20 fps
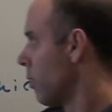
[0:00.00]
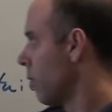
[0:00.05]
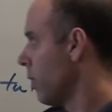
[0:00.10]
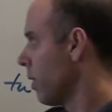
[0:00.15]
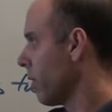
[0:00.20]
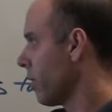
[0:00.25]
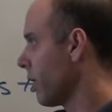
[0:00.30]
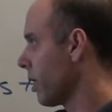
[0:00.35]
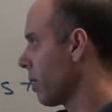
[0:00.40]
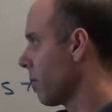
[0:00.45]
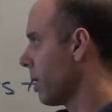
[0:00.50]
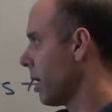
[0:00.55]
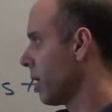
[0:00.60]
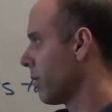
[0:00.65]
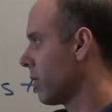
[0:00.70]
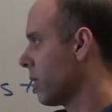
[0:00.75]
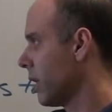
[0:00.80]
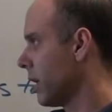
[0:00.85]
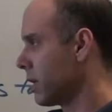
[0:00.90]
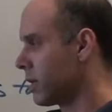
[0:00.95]
Well, think
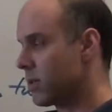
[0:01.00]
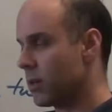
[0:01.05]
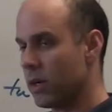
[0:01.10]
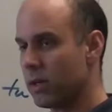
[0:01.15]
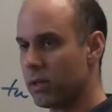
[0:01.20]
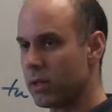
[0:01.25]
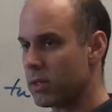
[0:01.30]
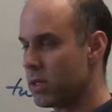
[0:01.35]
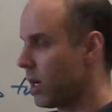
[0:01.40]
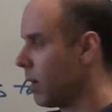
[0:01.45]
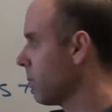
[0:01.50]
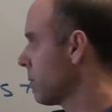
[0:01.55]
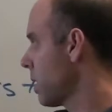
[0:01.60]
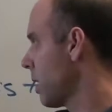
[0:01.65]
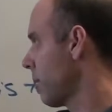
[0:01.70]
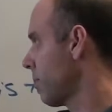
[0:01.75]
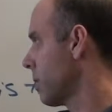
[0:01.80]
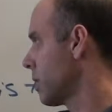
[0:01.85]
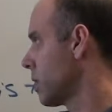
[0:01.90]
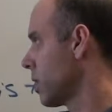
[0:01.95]
about this. They're at the same
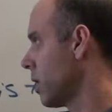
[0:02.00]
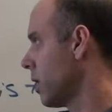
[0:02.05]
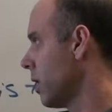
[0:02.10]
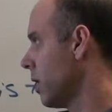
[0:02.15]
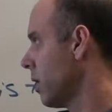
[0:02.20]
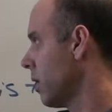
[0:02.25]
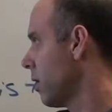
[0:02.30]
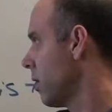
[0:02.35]
temperature.